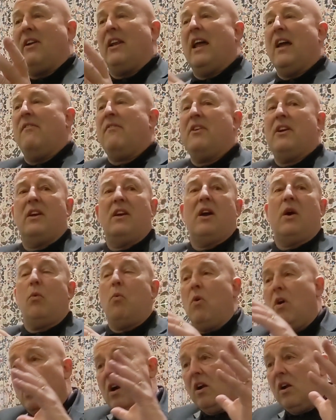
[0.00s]
11, a
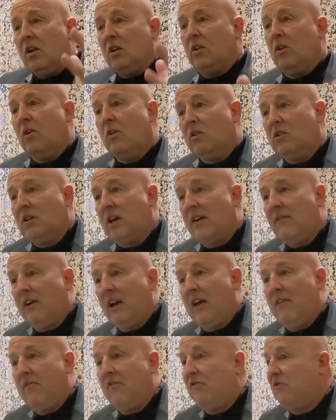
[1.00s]
world all-time
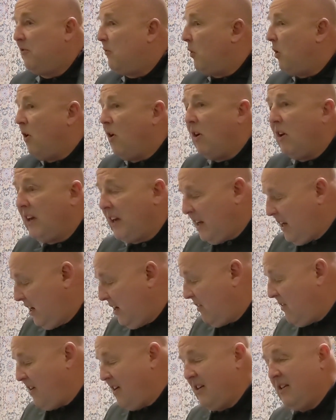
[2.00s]
11 from all the
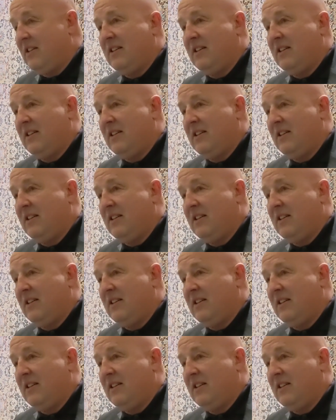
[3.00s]
eras.